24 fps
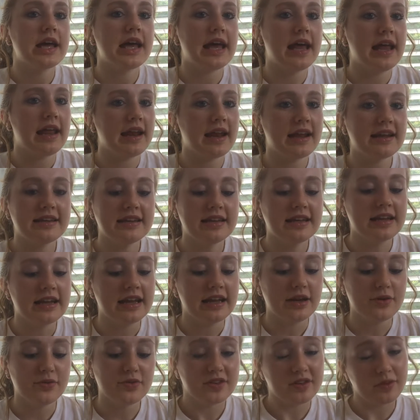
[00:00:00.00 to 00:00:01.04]
And I did,
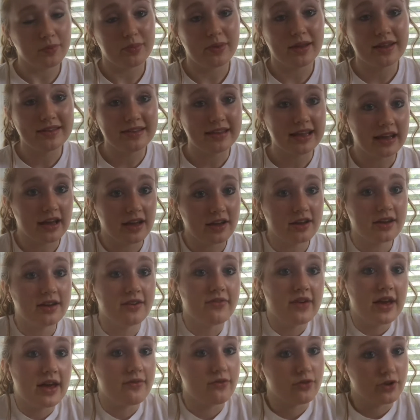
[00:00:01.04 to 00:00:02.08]
and it was the best thing I could
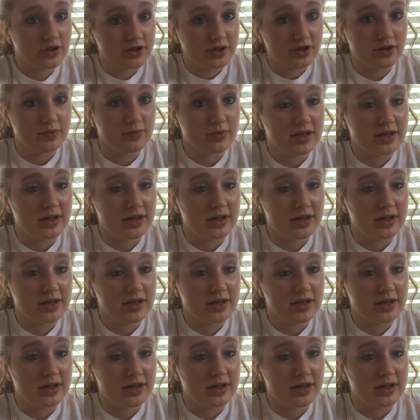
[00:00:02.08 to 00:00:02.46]
have ever done,